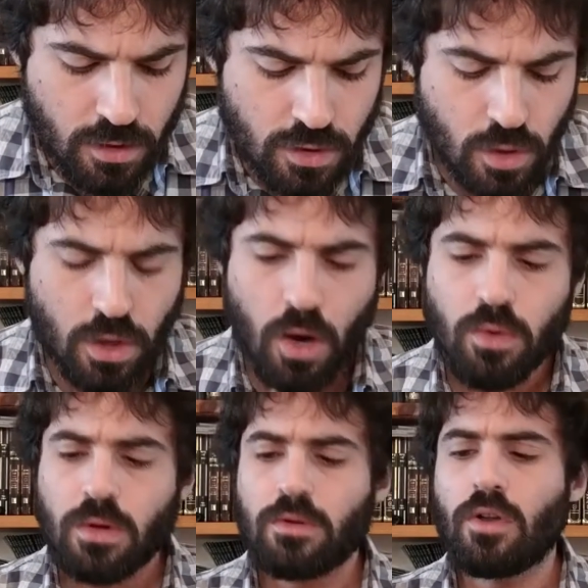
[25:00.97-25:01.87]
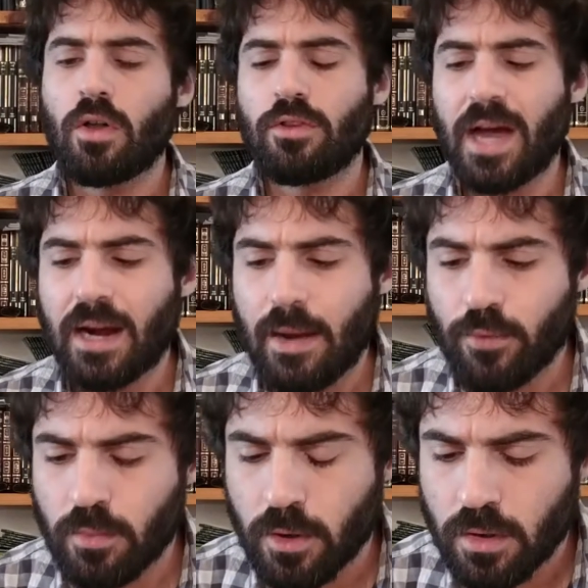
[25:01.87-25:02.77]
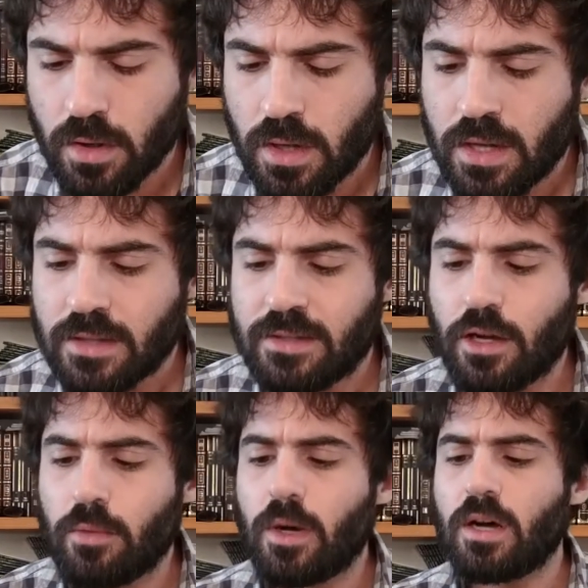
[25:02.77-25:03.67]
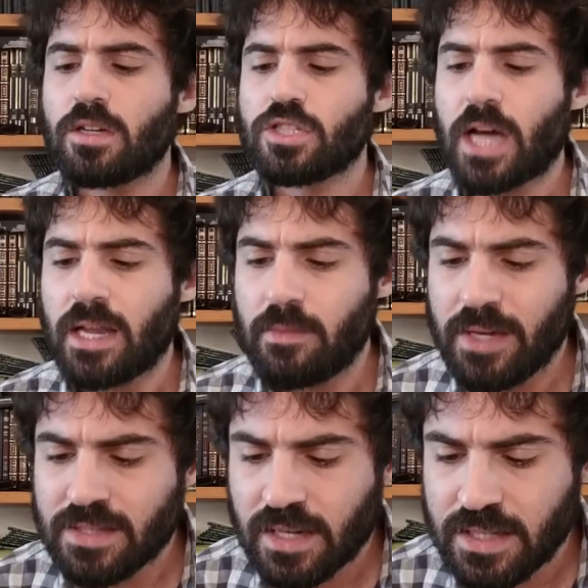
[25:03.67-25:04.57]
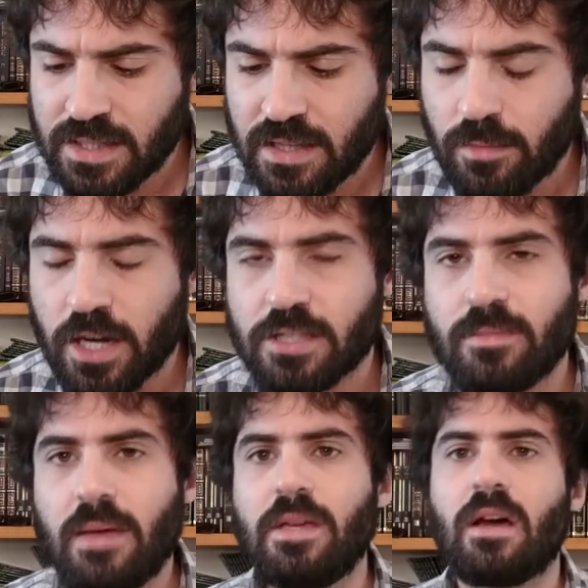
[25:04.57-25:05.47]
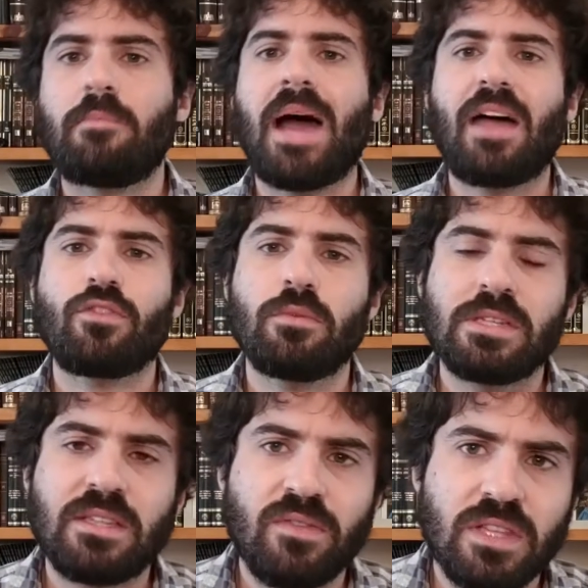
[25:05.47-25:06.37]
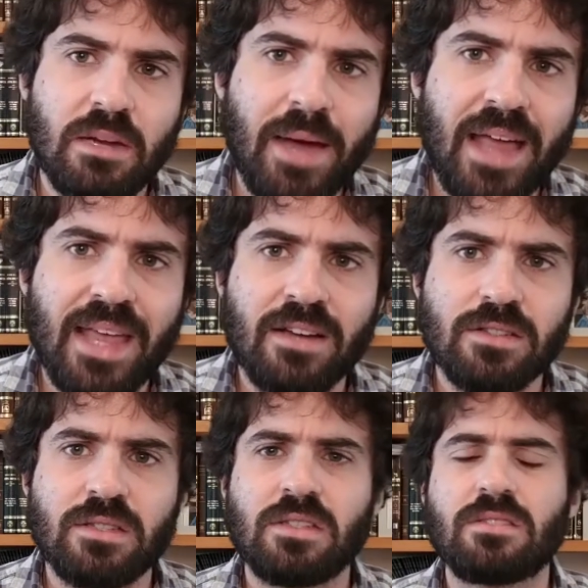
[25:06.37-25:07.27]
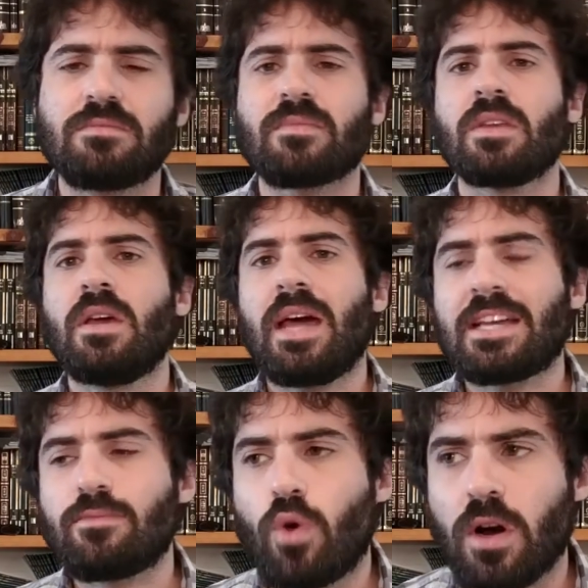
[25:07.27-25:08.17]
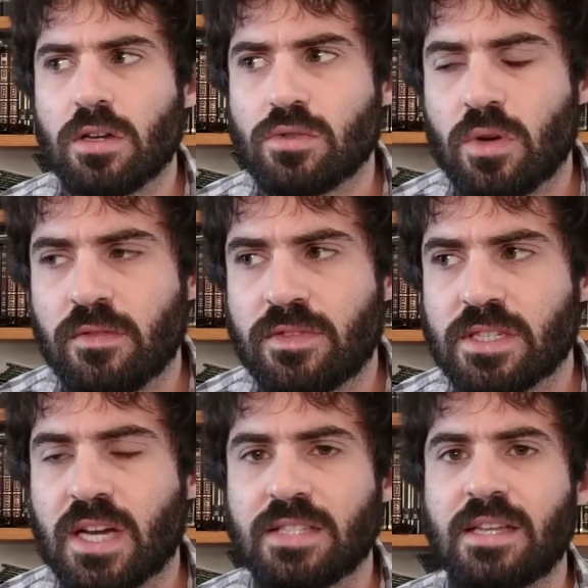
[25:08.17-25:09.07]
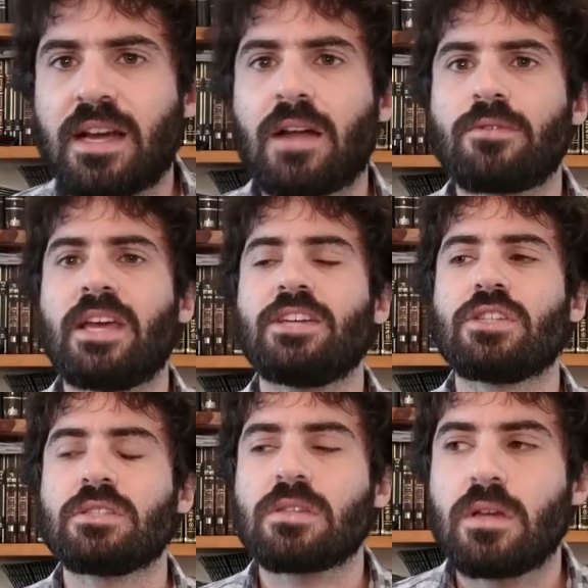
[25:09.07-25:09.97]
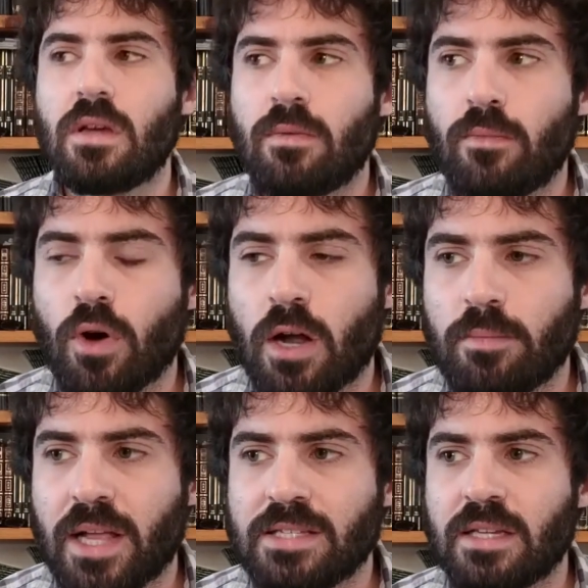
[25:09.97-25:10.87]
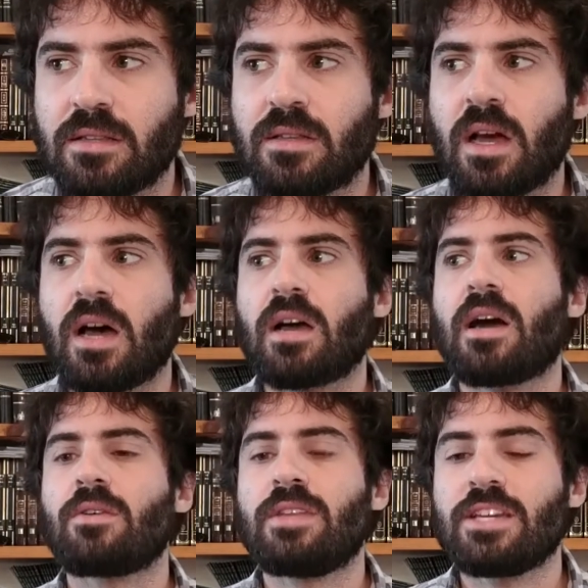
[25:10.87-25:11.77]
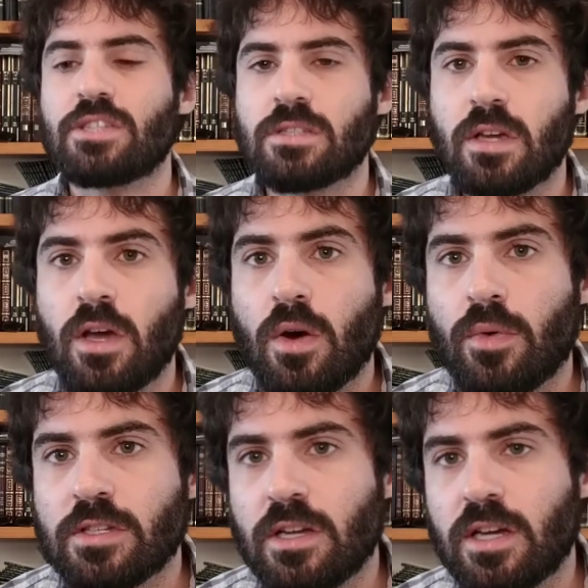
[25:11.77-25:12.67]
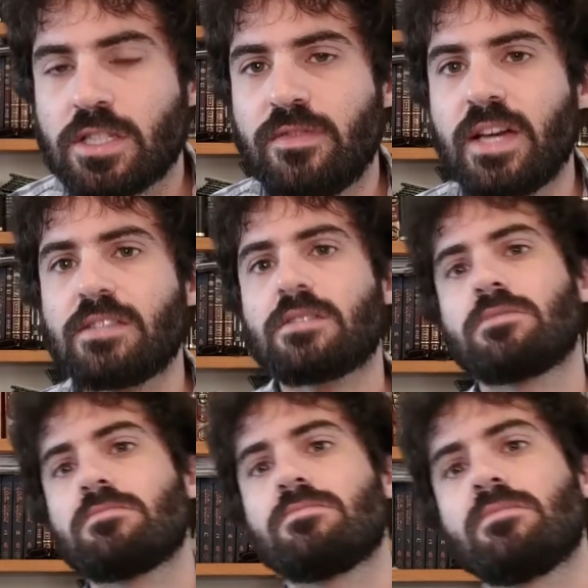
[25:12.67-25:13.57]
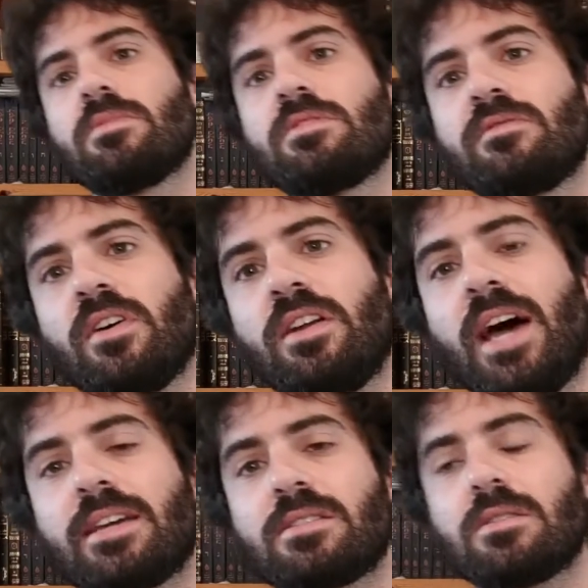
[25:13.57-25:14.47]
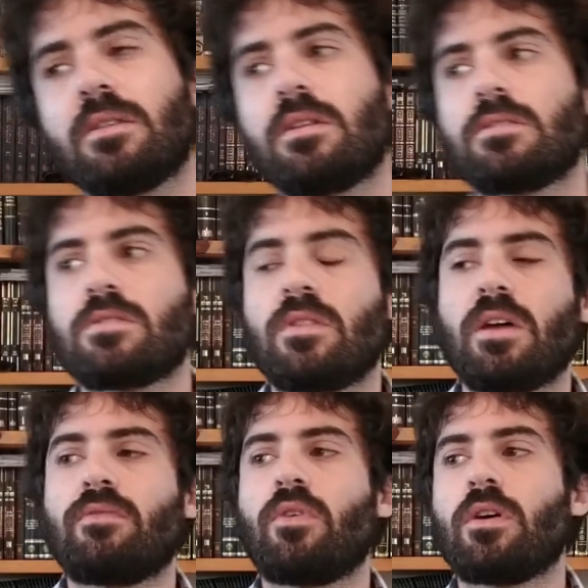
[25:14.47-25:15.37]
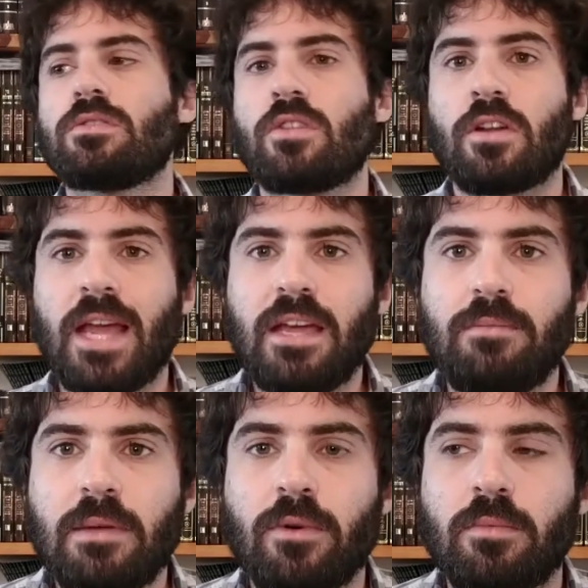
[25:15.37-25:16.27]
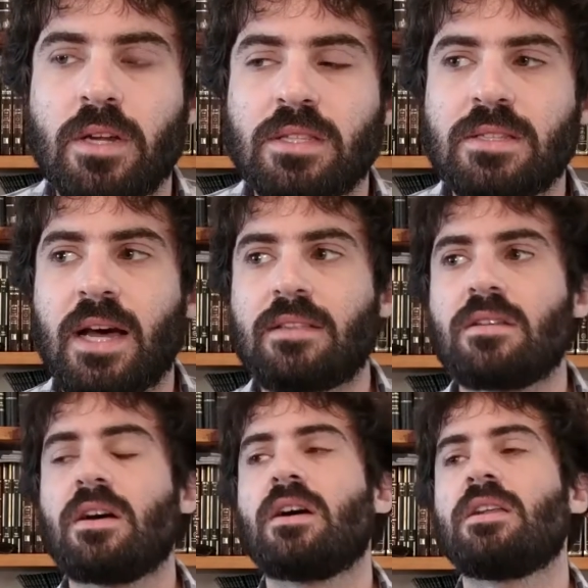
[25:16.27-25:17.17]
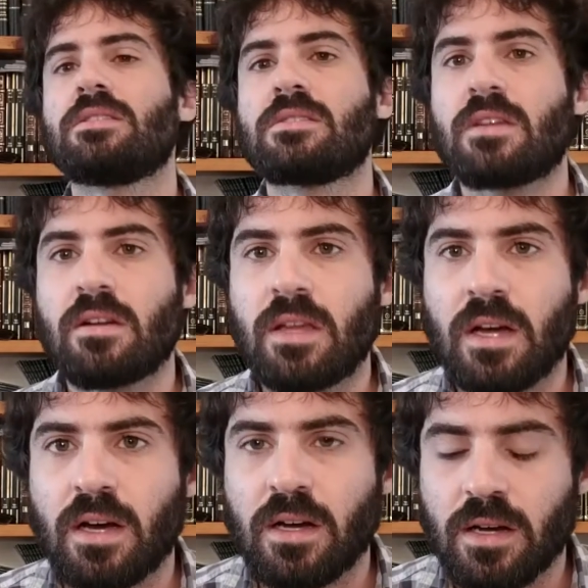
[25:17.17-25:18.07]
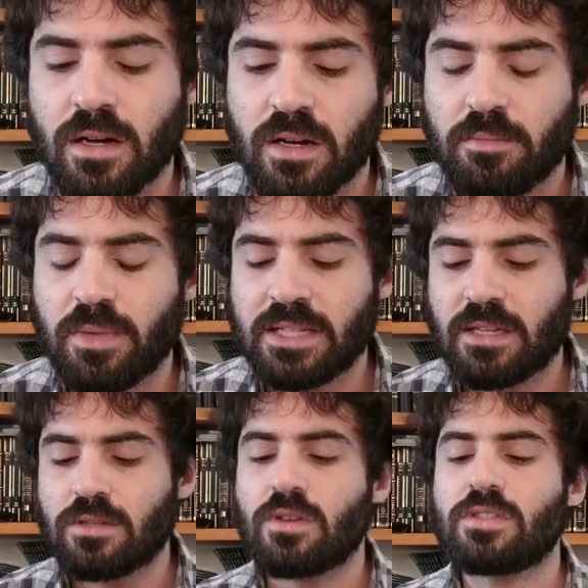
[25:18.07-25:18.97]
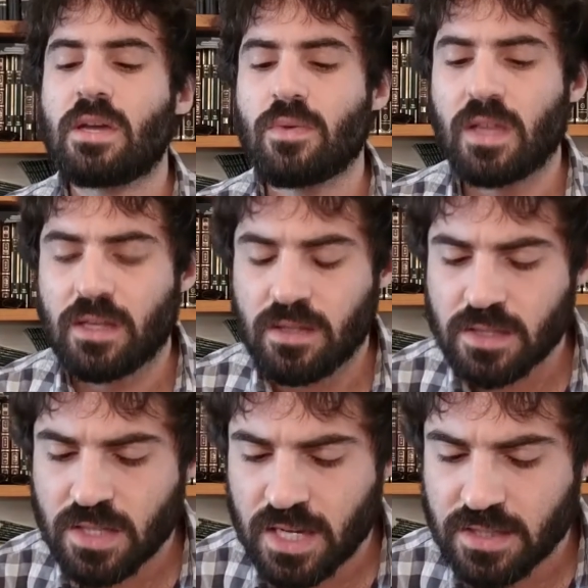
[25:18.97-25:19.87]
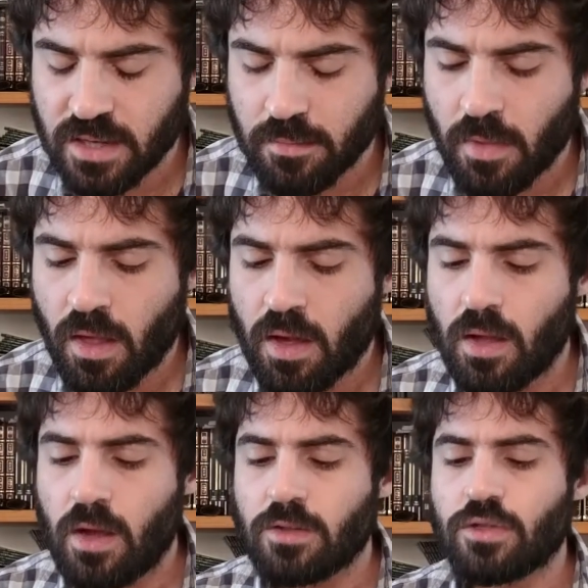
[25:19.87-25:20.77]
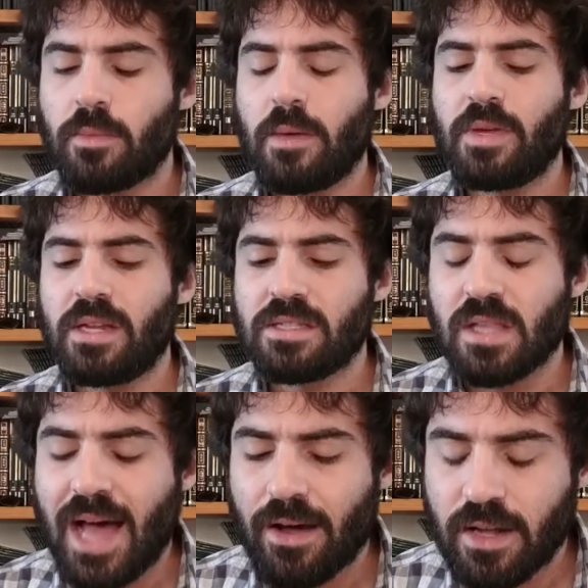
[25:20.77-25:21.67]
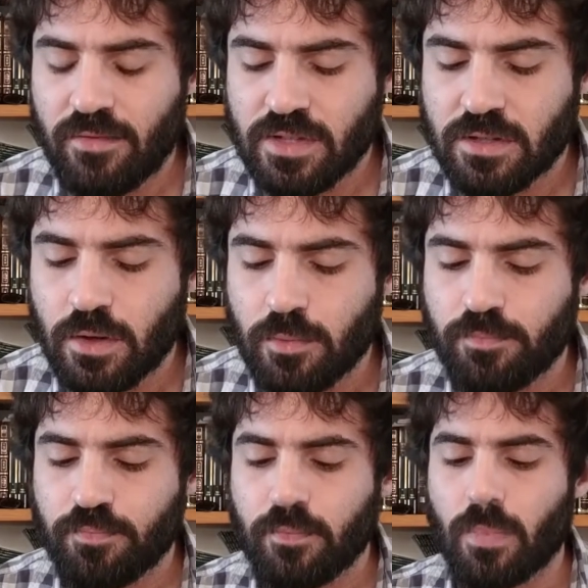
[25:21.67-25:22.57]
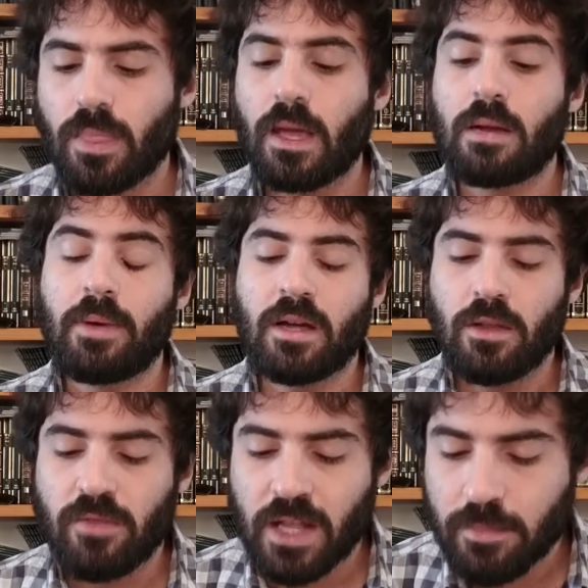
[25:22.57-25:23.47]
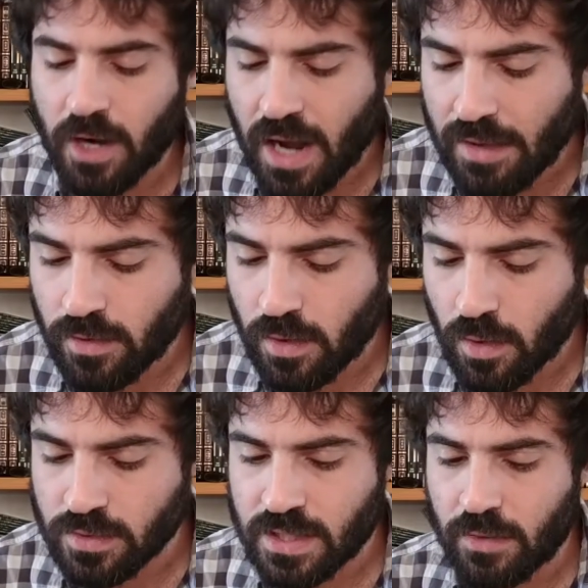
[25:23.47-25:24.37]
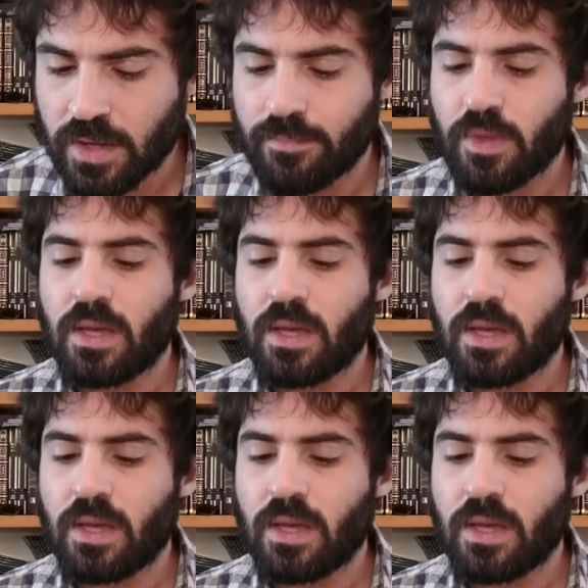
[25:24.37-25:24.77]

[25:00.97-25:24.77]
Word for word: So low. No, they're not comparable. Dilma shiny base akise demais. Maybe a bathroom is different than a bathhouse because it's has more sort of disgusting connotations, more unpleasant uh, connotations. Whereas a schwitz, it's very nice. So therefore, so they're naked people, but it's not uh, necessarily a, a, place that you associate with like disgusting. So maybe it is allowed if it's new. And apparently Vada Barahava holds that way.